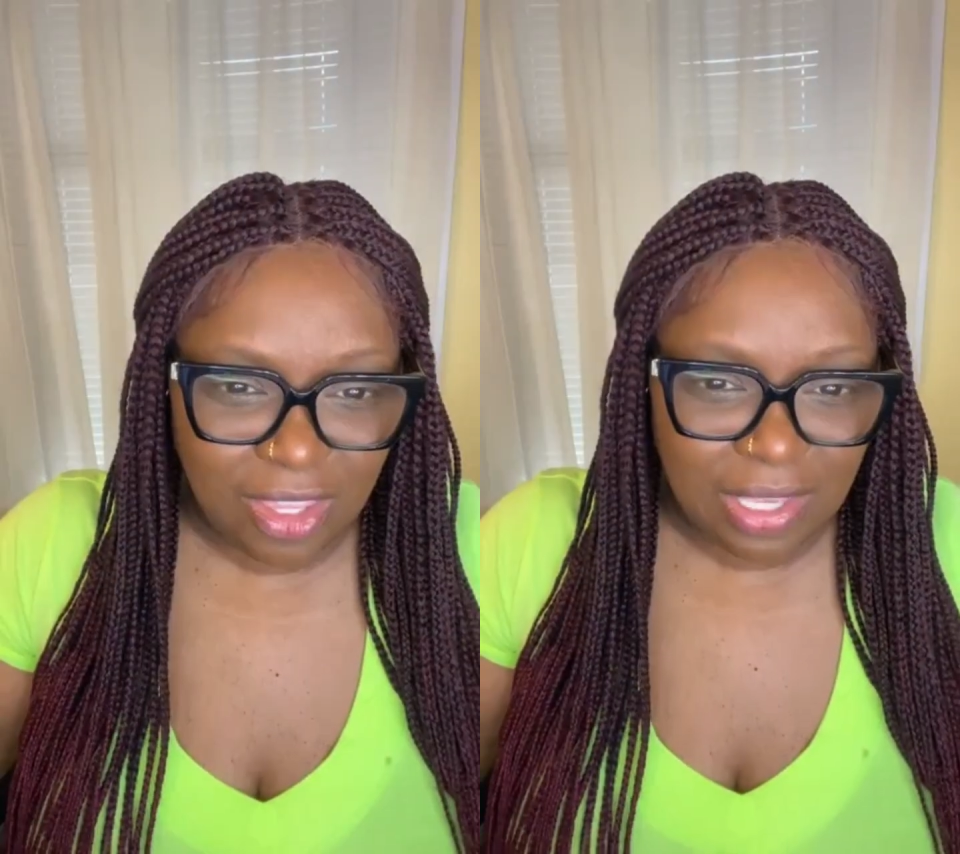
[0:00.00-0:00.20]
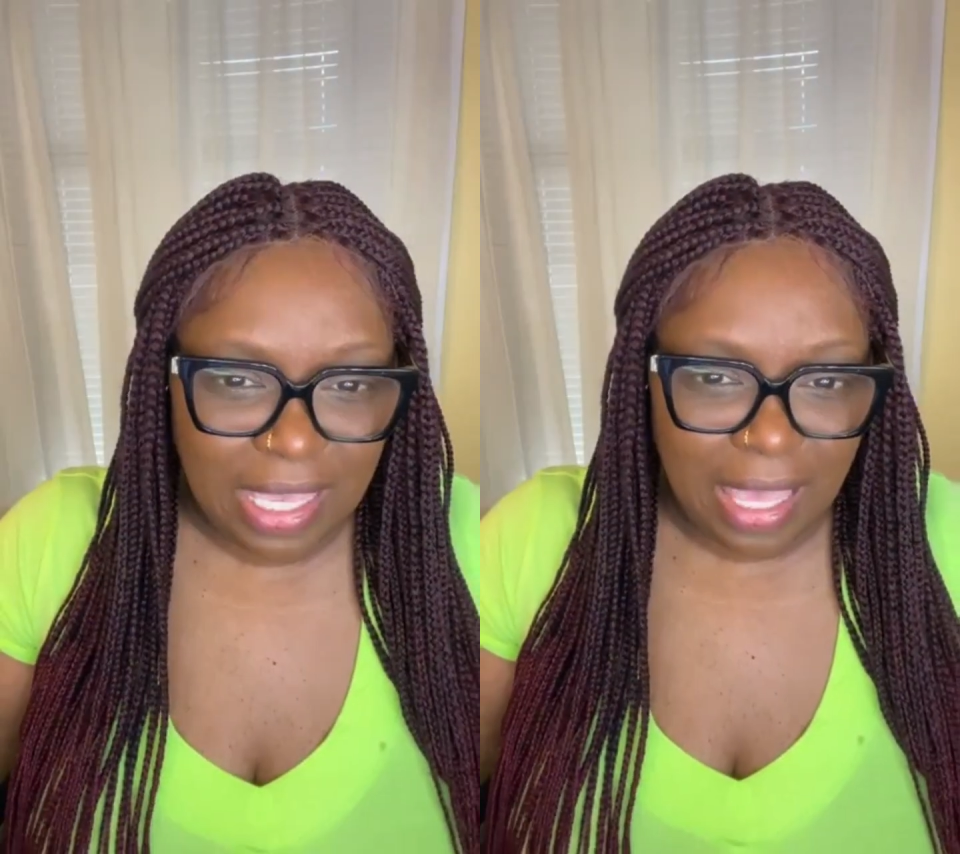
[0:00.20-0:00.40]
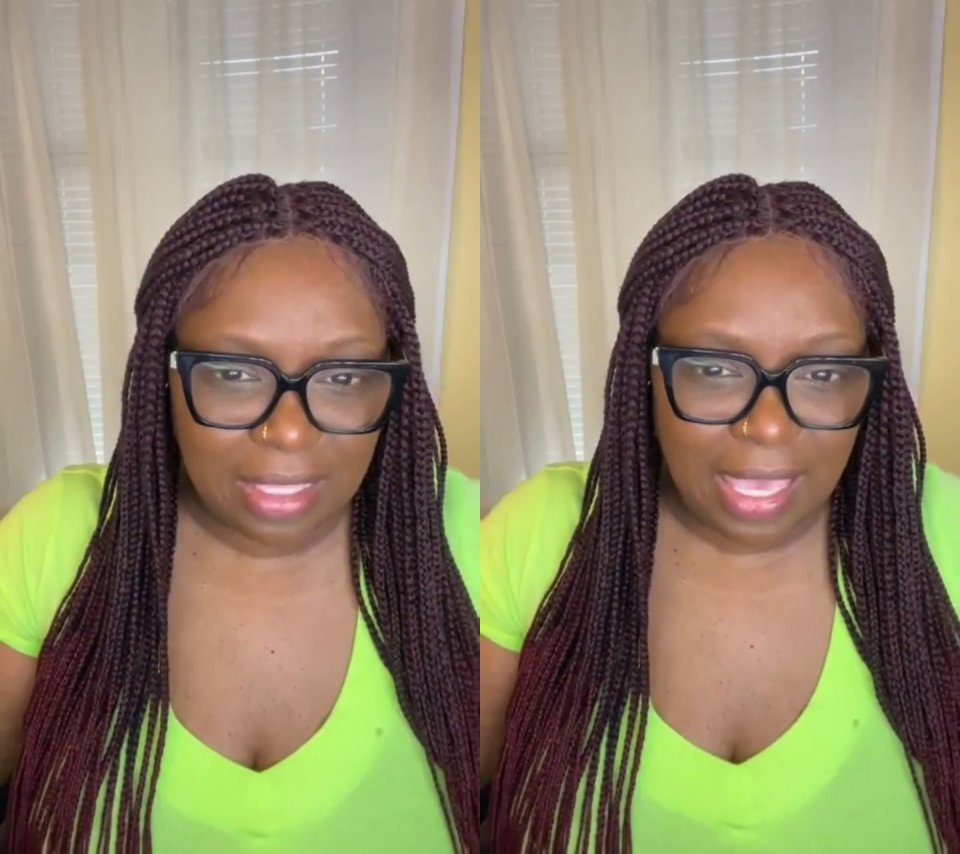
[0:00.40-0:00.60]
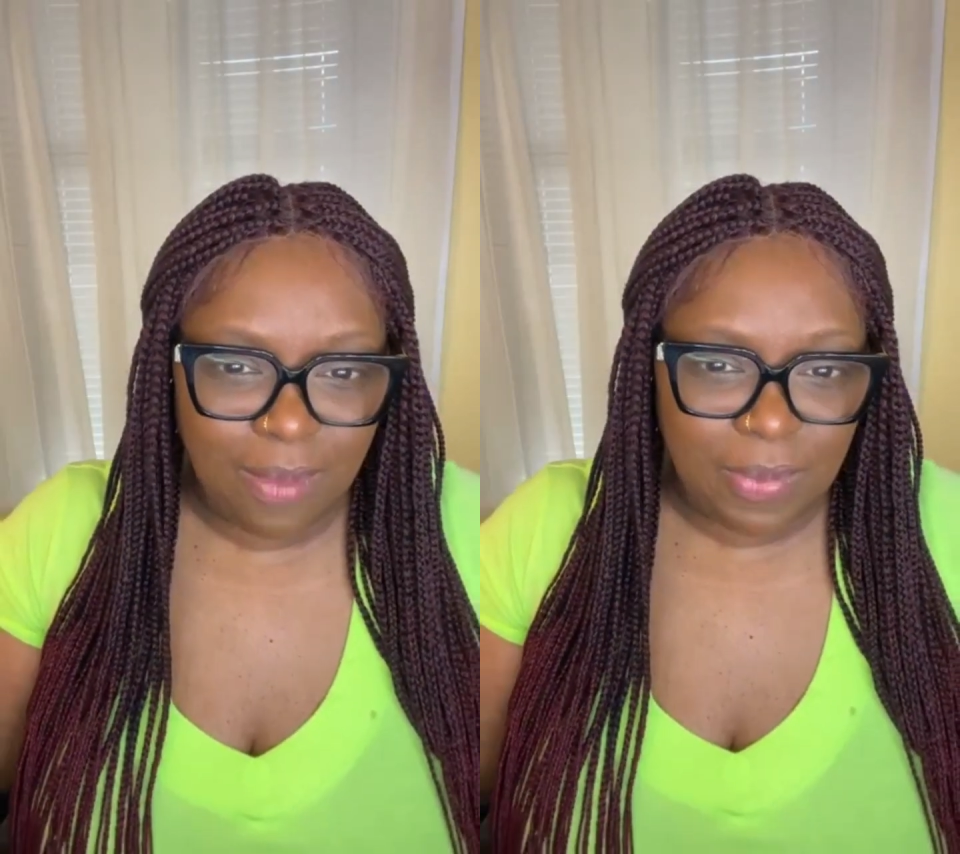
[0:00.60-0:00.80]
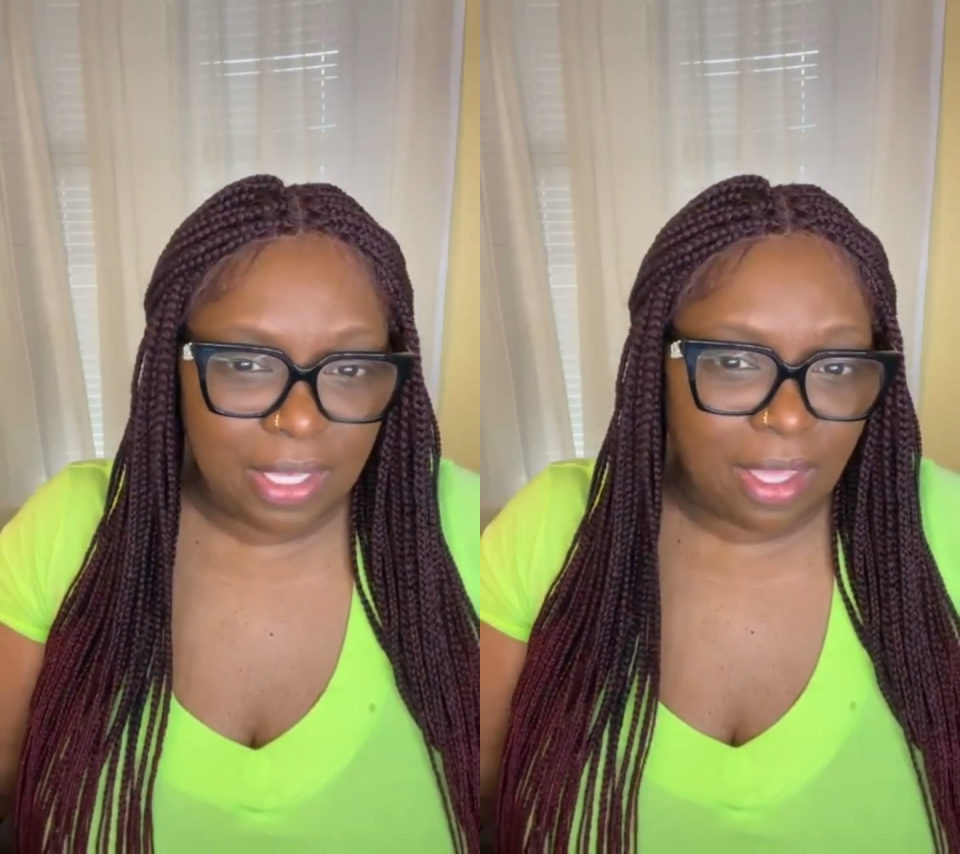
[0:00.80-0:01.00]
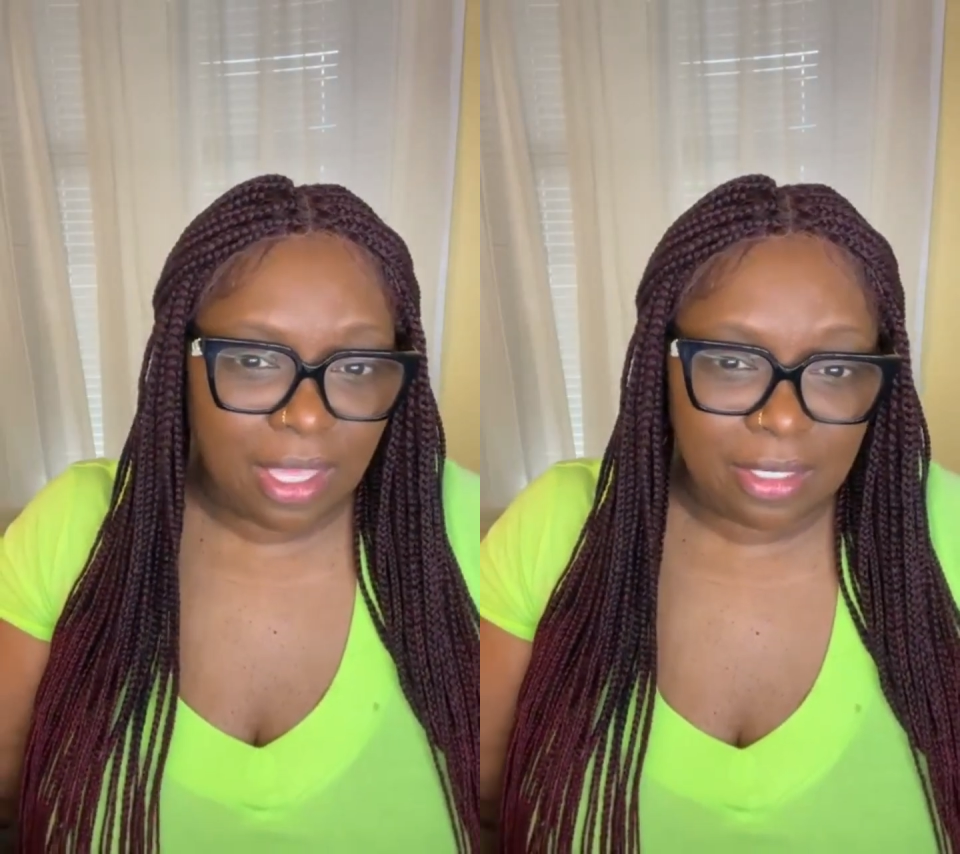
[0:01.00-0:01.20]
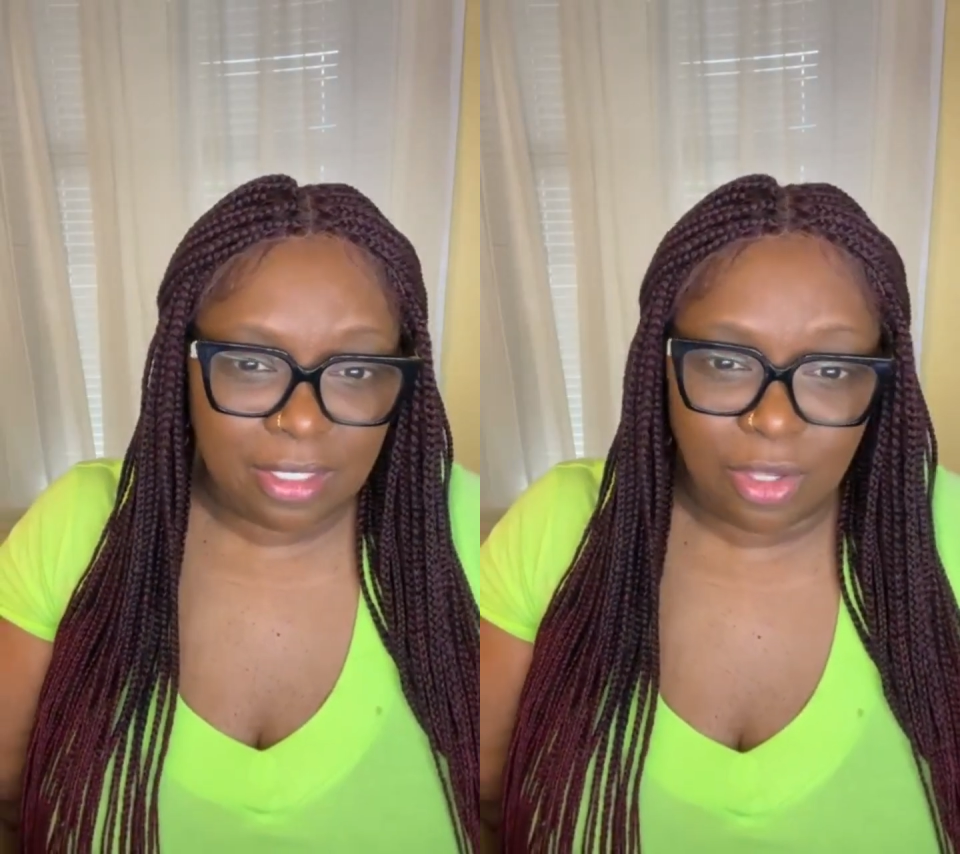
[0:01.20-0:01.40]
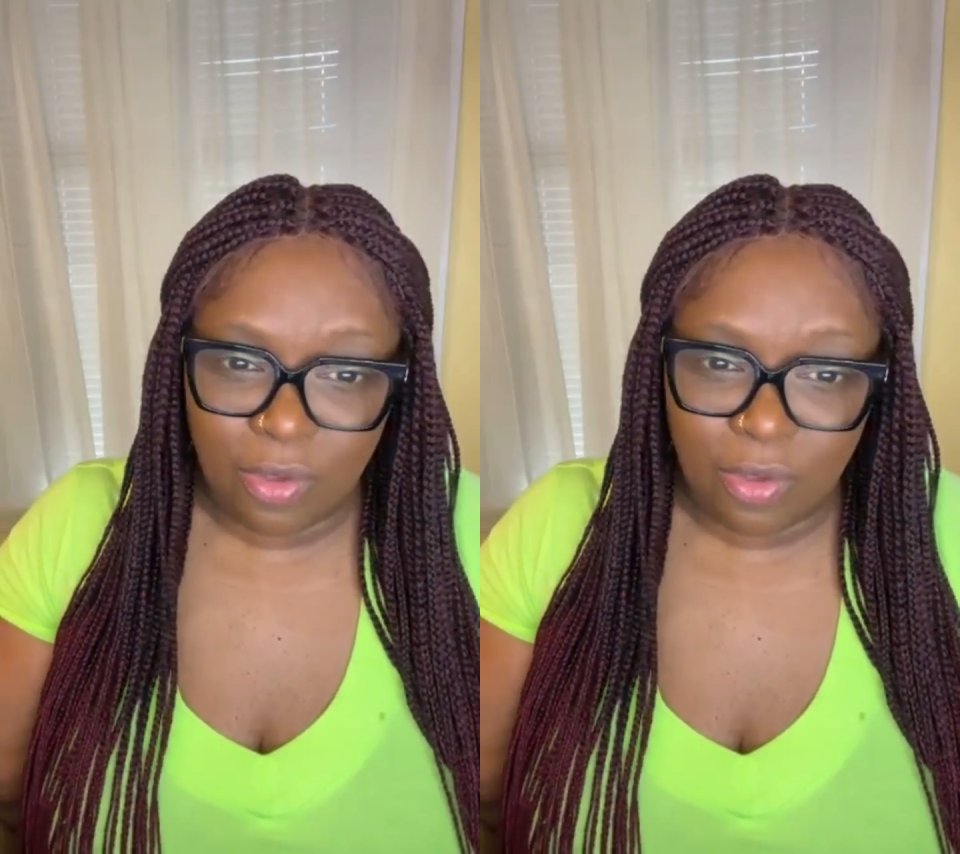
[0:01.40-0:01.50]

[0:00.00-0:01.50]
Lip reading: You can't get me on